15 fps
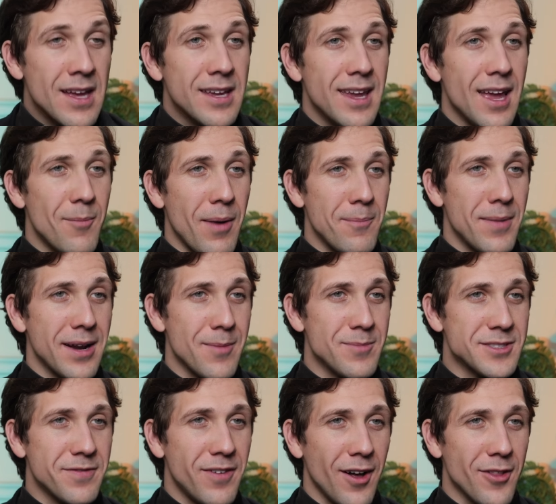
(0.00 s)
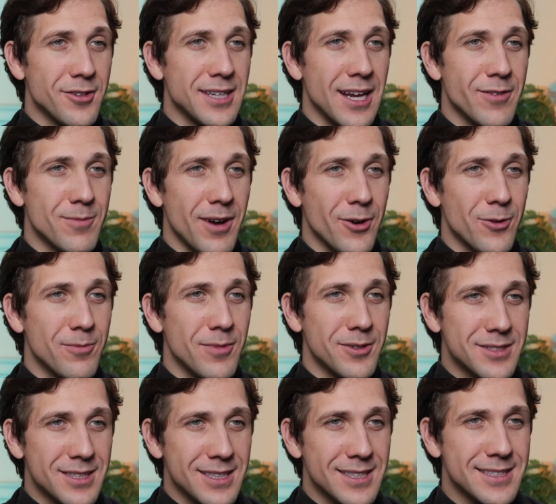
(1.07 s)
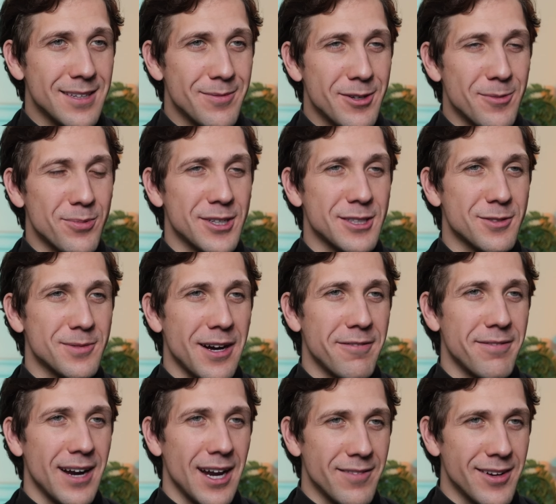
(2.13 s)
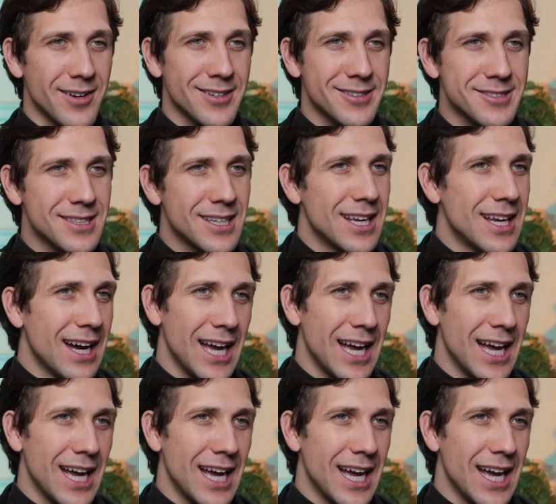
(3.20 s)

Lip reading: Yeah, my name is Father David Michael Moses. I've been a priest for about 5 years.